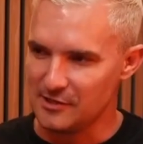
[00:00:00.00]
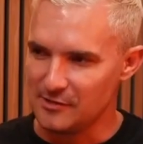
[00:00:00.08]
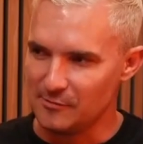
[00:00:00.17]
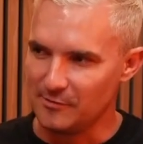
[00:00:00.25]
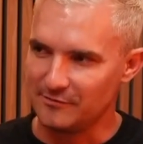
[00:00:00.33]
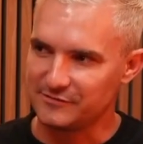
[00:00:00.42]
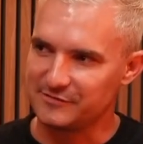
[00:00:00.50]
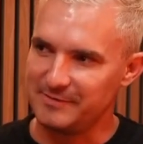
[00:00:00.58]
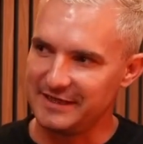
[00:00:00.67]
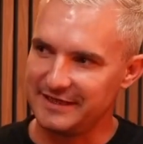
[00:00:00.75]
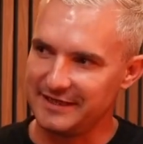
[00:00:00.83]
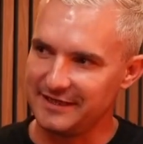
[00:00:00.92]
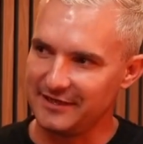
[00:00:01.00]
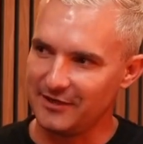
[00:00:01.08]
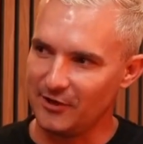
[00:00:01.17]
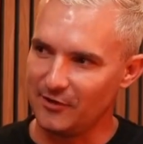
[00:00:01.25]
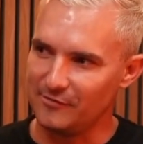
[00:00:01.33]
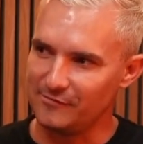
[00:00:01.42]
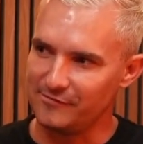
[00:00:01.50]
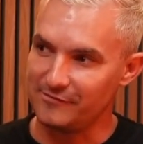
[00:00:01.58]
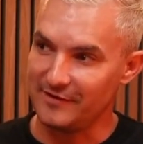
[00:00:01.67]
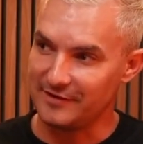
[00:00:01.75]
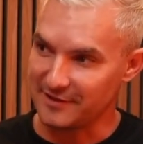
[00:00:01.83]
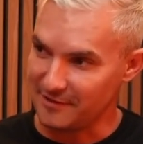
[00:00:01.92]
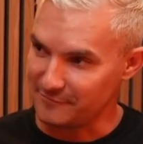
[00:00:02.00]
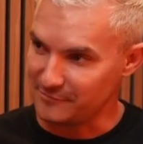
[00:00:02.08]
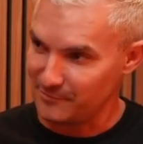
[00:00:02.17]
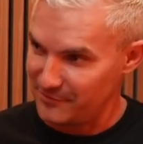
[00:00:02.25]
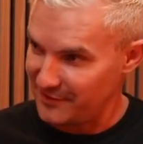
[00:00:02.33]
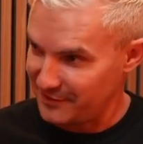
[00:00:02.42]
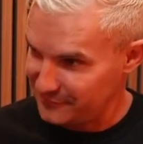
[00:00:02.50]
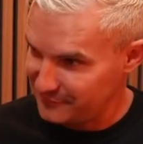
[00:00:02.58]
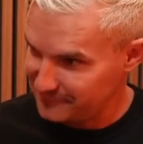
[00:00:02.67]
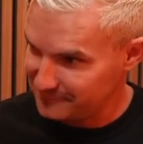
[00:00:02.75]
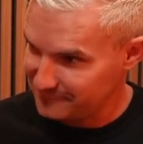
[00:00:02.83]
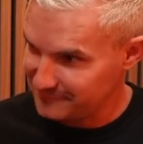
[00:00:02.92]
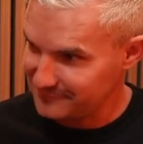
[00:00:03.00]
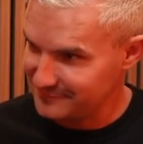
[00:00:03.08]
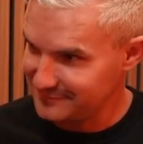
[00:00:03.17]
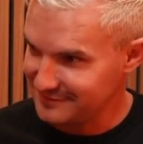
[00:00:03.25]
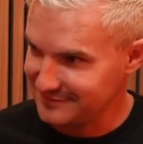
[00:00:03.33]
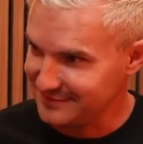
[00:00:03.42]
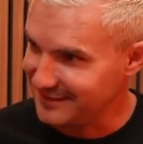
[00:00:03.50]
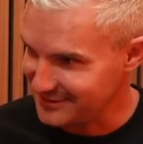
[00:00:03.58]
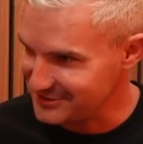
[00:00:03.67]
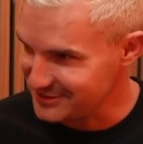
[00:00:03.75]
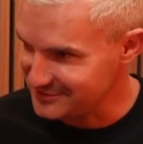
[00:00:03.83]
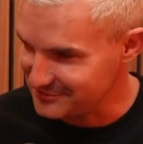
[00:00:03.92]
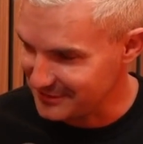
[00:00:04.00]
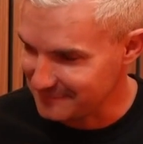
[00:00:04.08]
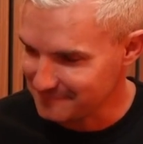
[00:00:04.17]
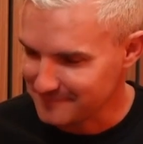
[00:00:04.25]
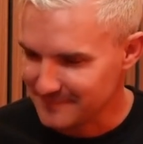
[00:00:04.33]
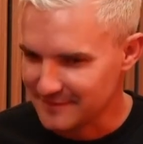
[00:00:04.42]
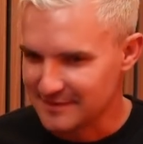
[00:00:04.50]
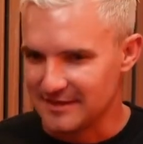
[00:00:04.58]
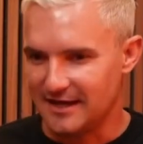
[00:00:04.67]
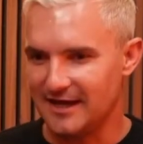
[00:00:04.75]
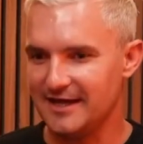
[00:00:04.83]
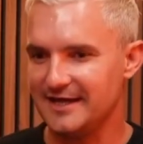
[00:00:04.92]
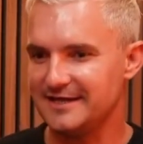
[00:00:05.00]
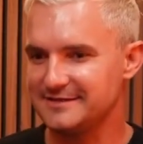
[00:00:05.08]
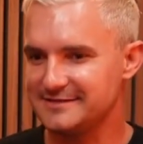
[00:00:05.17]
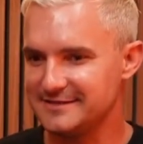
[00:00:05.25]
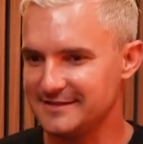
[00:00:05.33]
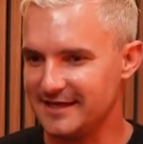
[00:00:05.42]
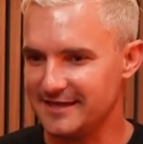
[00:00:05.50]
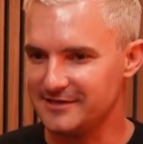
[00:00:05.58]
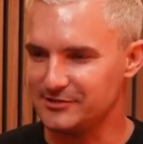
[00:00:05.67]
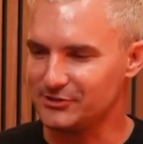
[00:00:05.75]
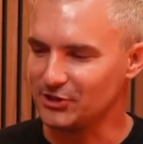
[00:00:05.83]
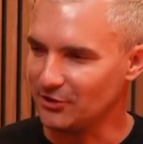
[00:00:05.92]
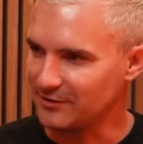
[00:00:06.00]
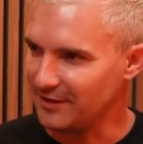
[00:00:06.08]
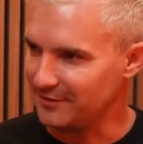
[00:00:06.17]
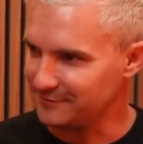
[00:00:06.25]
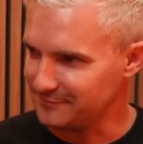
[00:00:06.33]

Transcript: Well, speaking of uncomfortable things, like a G-string, I entered a shotgun